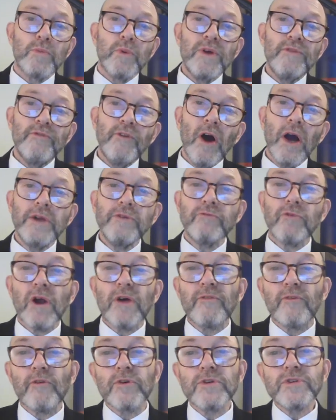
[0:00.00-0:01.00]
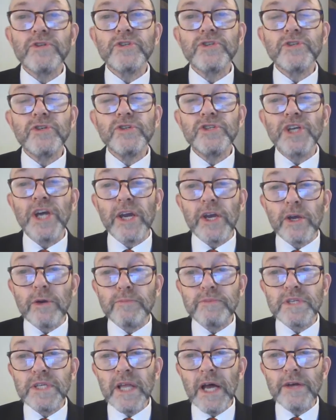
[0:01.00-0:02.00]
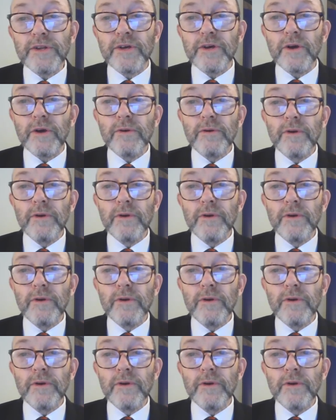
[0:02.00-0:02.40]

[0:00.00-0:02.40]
we find reference to Jacob's ladder.